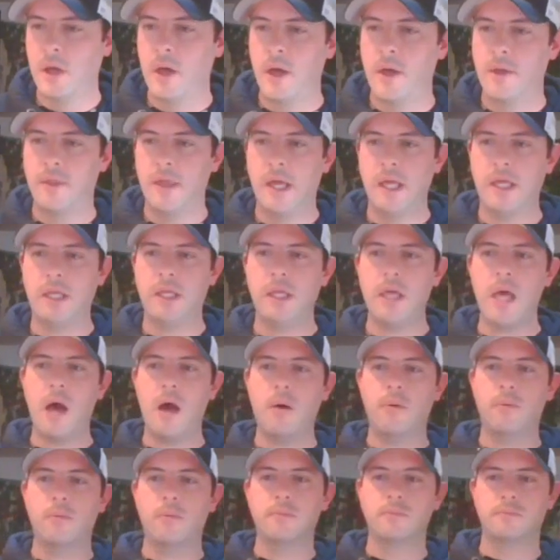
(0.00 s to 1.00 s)
Thank
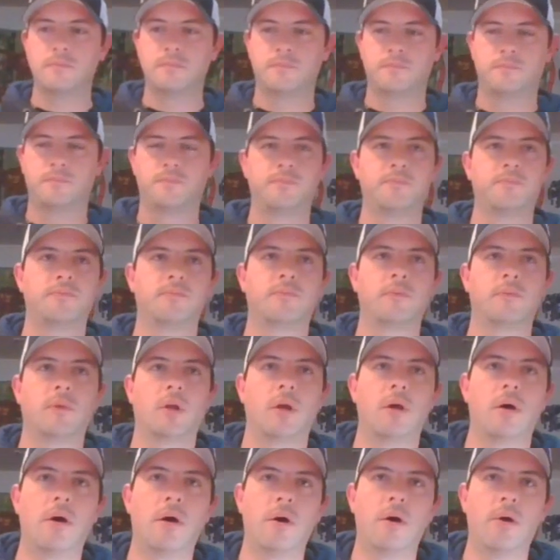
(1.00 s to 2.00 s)
you.
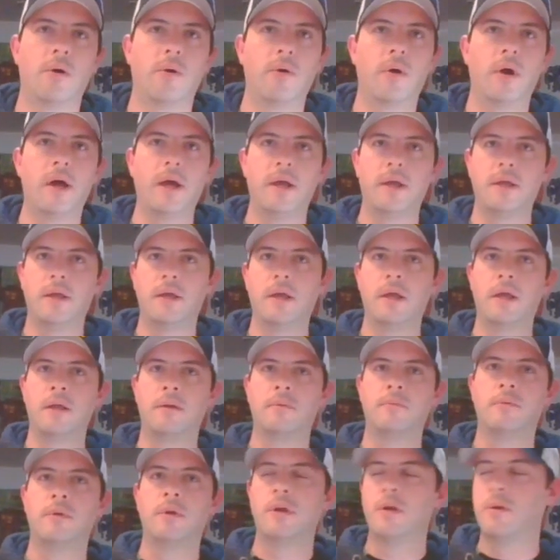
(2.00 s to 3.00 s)
All right,
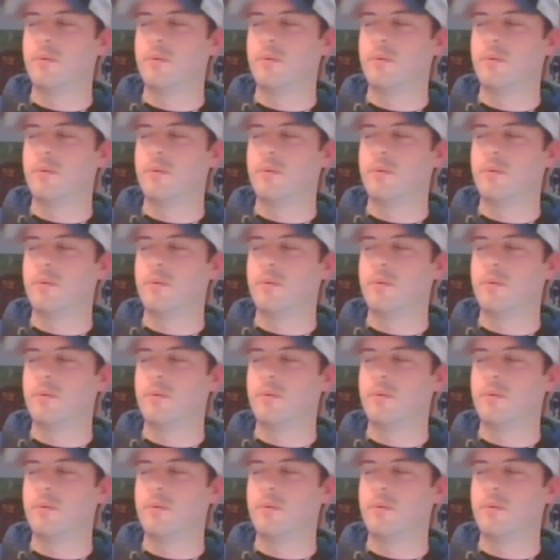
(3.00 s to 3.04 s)
and here